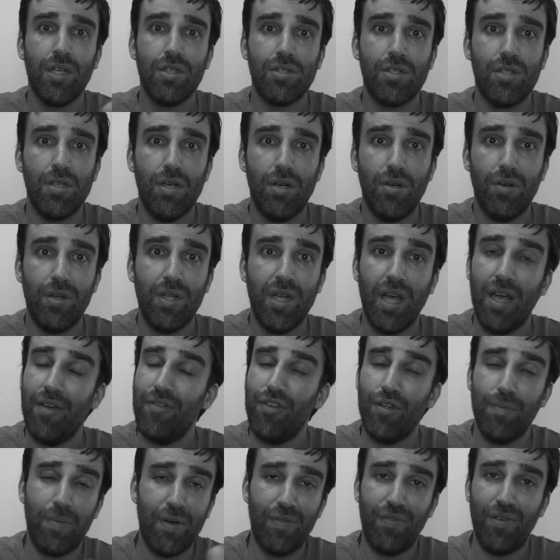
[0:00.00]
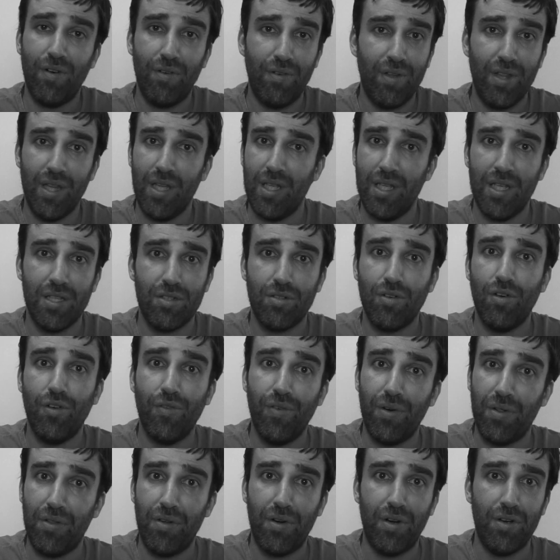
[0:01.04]
So yeah, if you prefer reading, just go
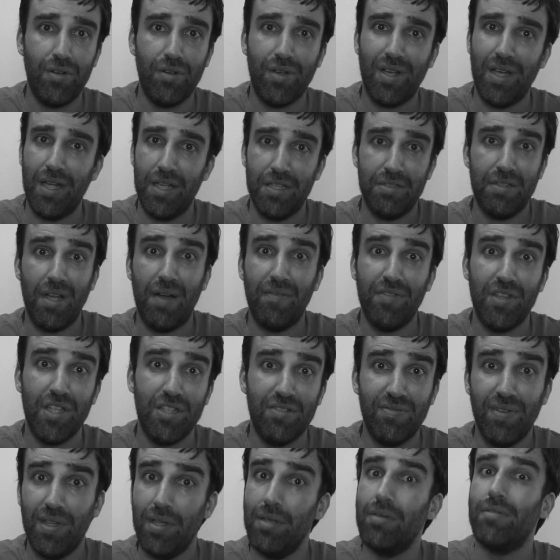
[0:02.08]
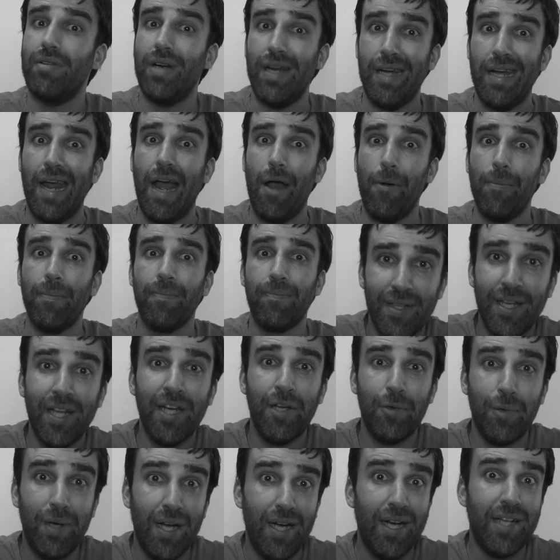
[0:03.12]
over there. You can stop this video right now.
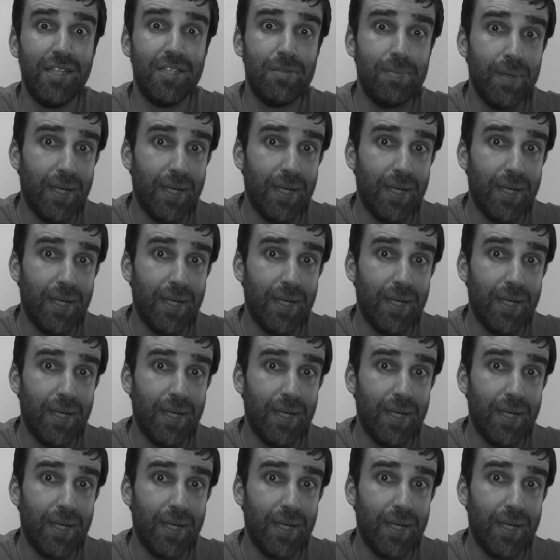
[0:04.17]
Anyway, let's